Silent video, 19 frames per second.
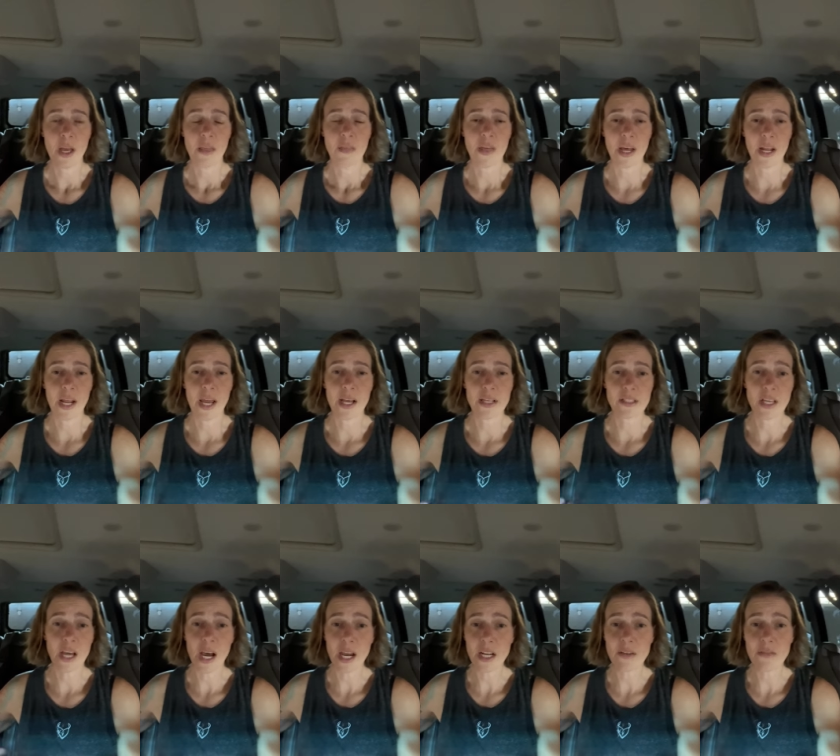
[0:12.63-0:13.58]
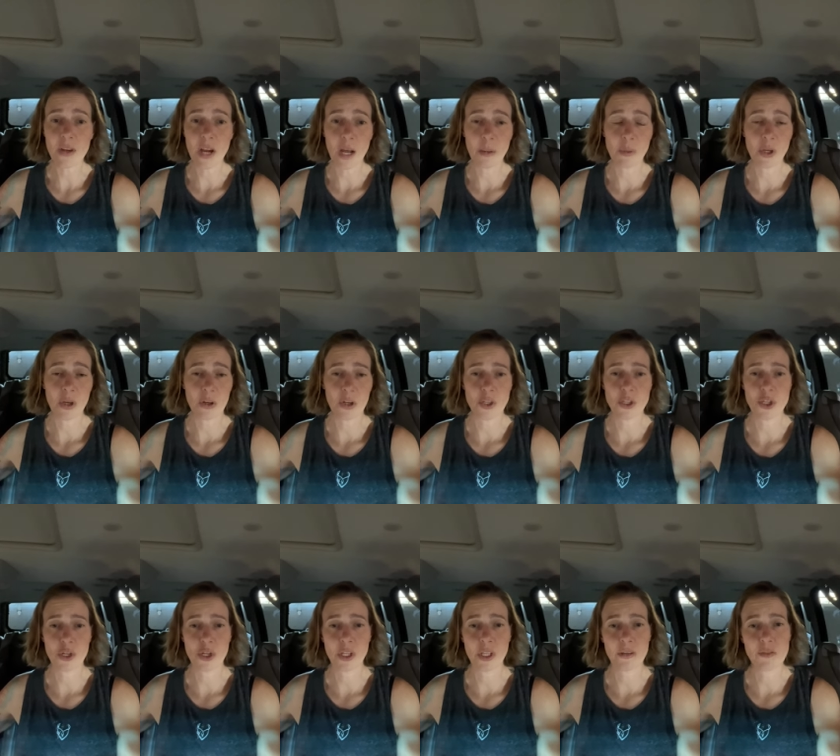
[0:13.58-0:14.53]
That has kind of gotten me on a
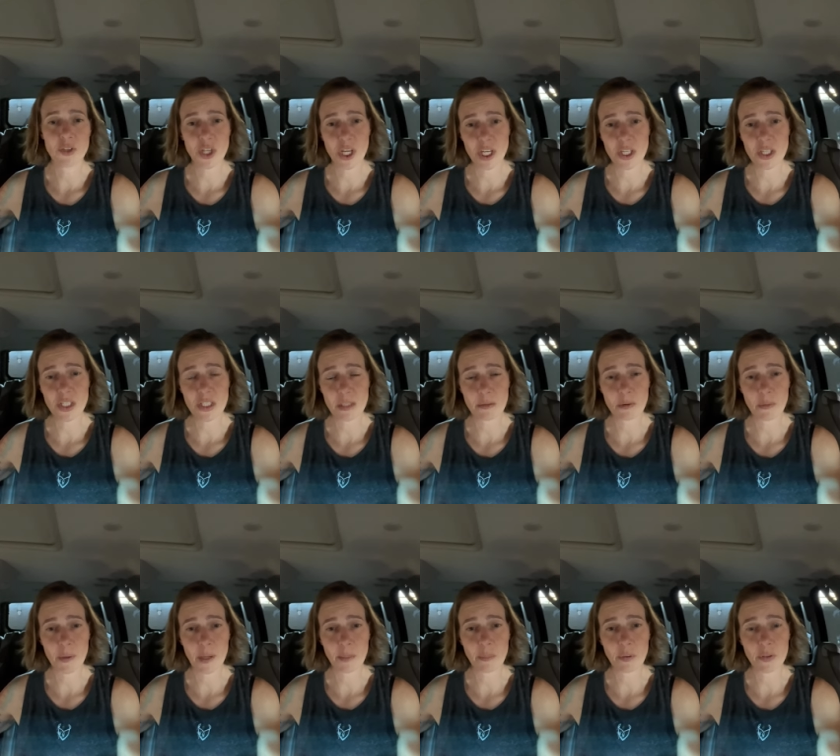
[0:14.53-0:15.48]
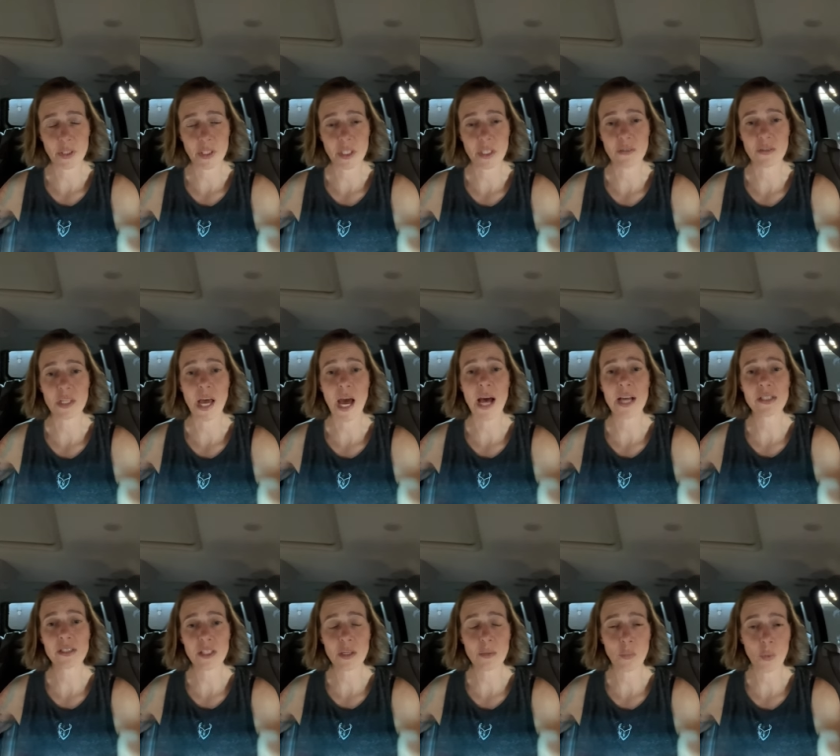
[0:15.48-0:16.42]
journey of changing some of my beliefs,
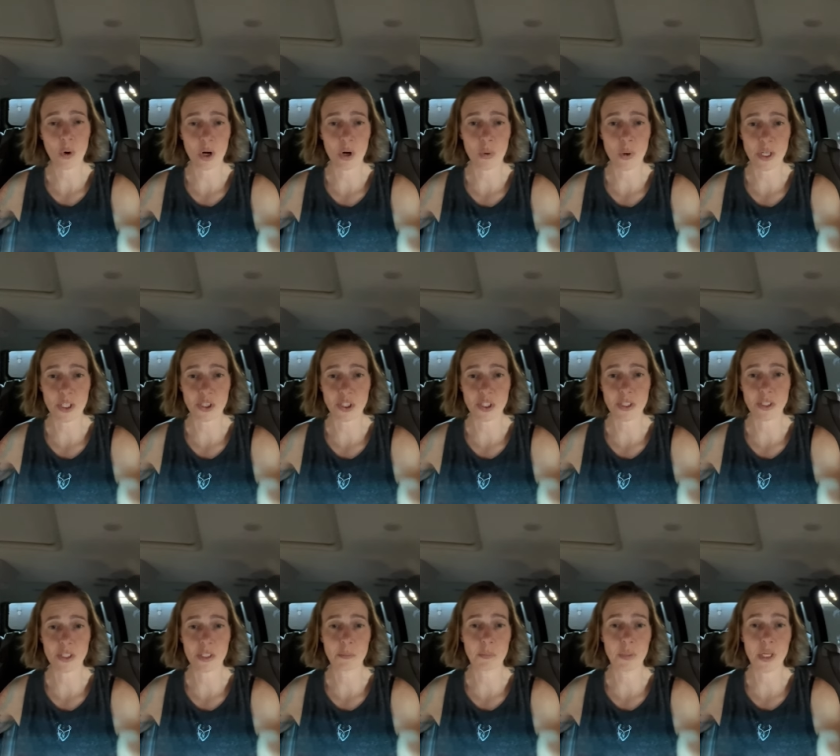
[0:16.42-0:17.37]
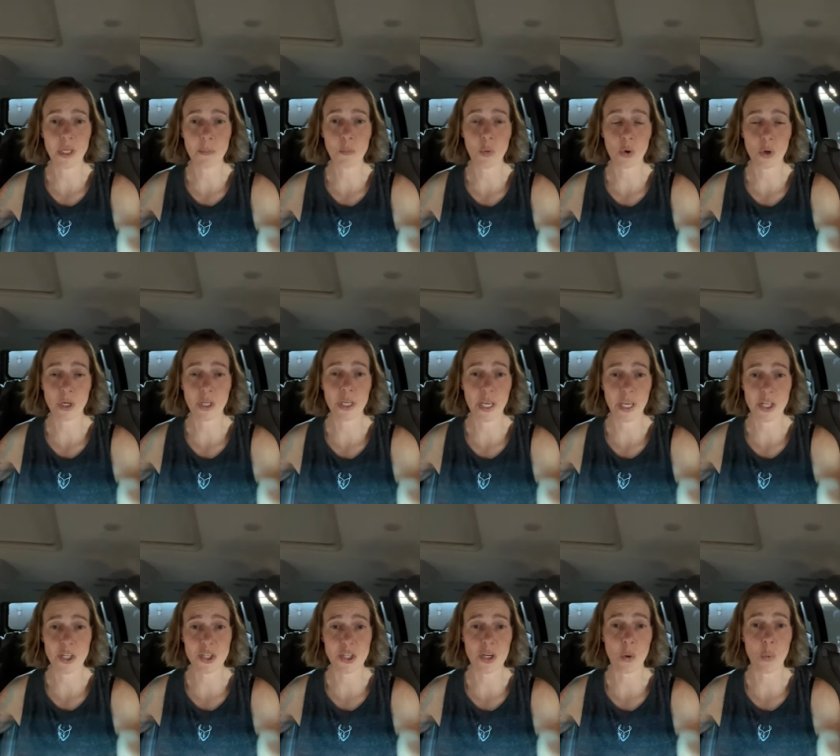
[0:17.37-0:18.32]
asking more questions and being more
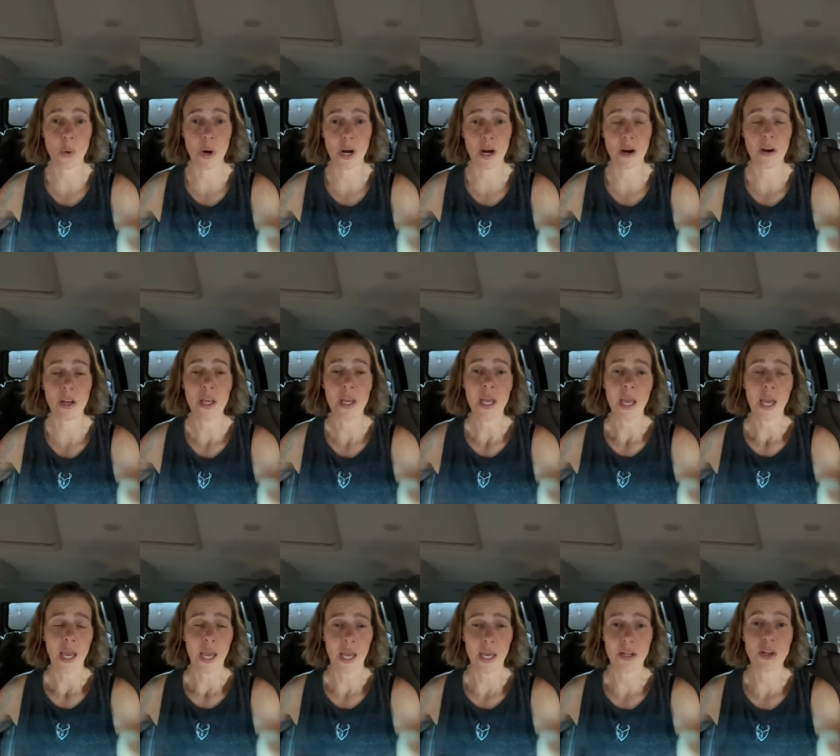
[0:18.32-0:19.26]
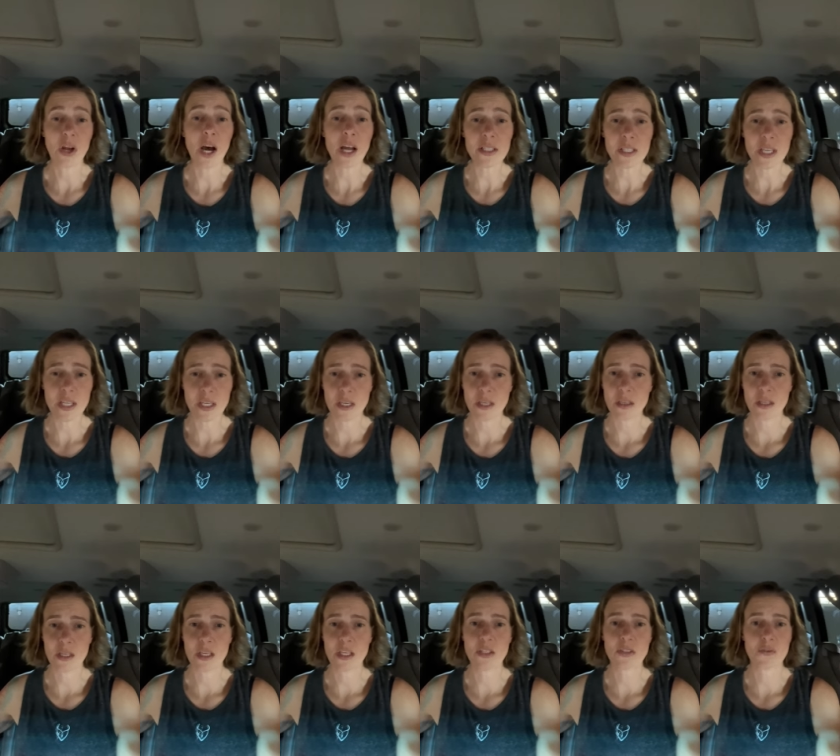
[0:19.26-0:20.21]
engaged and aware and not taking
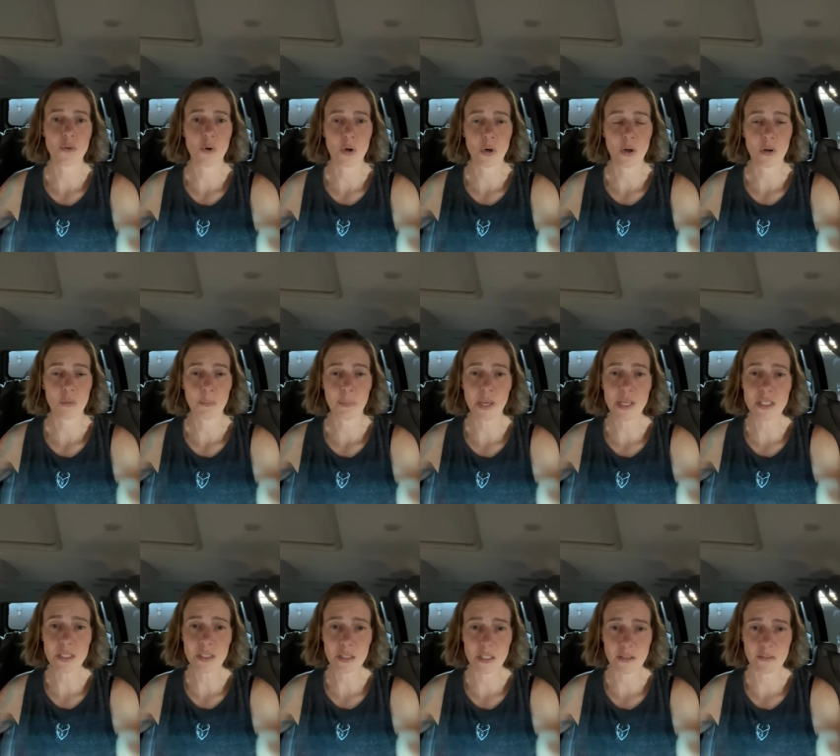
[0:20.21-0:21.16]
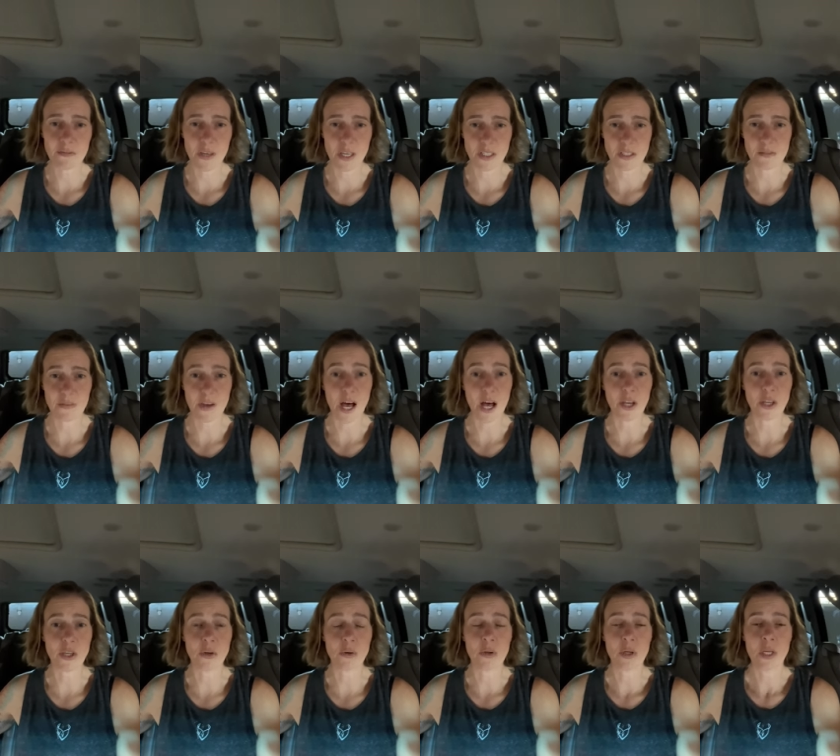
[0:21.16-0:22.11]
things for basically face
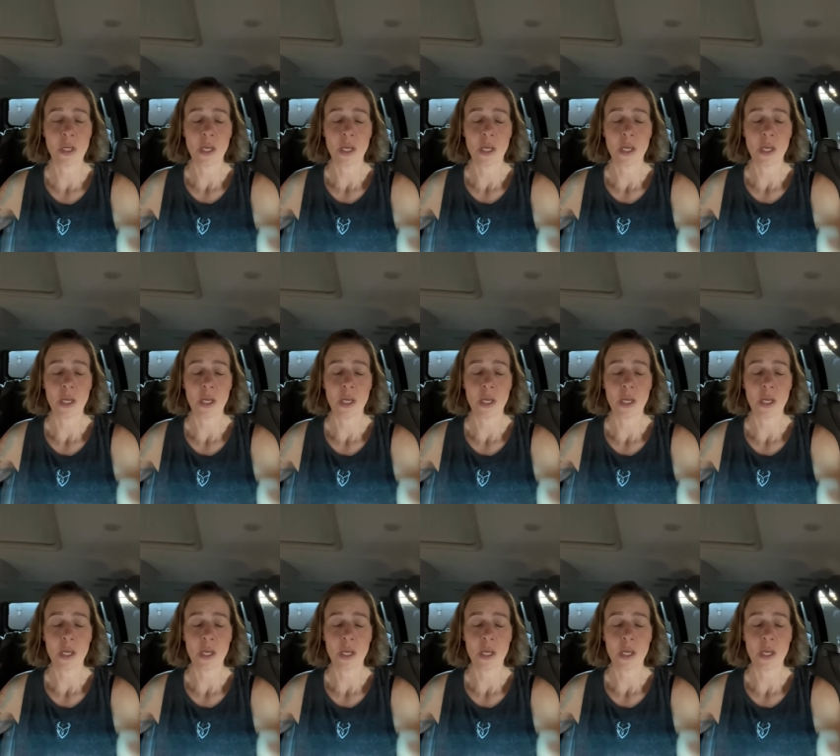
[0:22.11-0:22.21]
value.